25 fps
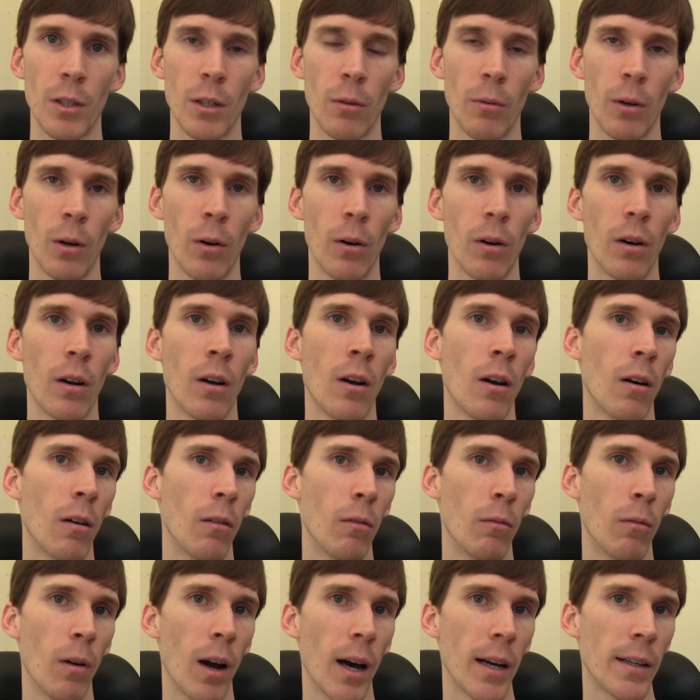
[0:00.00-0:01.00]
So we're not
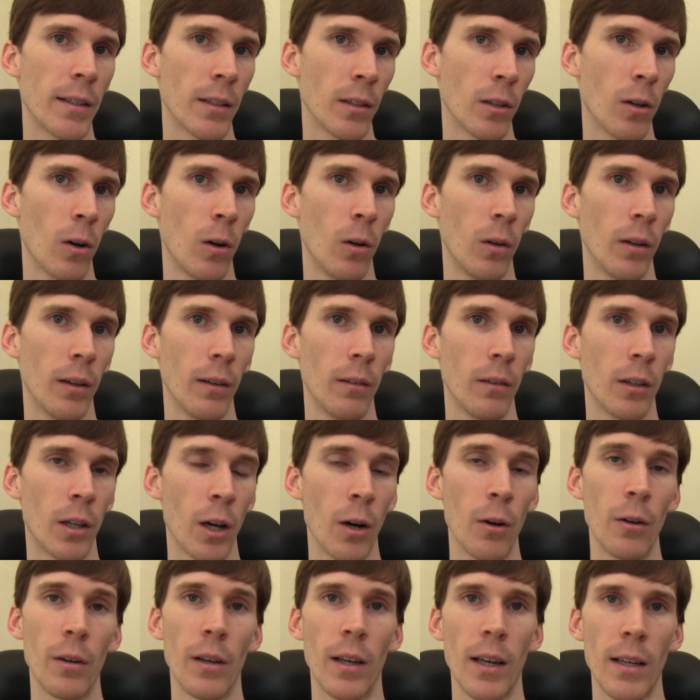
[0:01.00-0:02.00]
writing
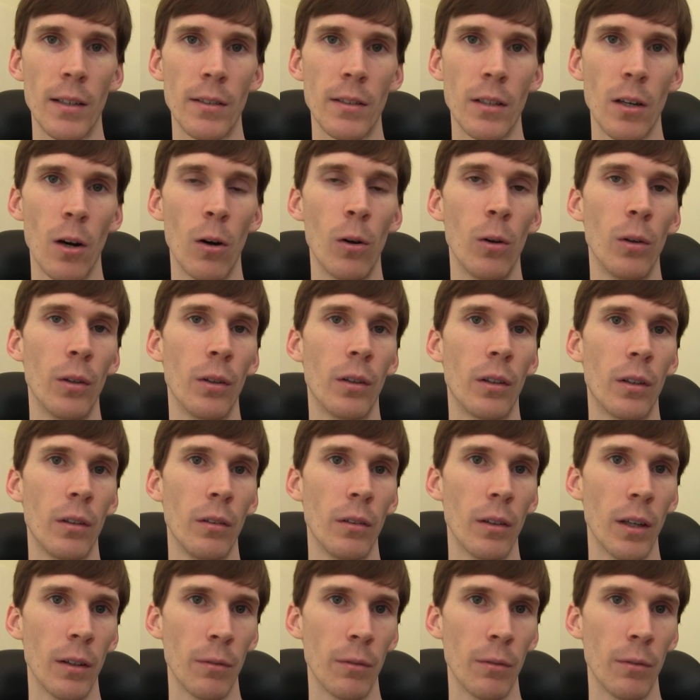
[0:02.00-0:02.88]
code against the old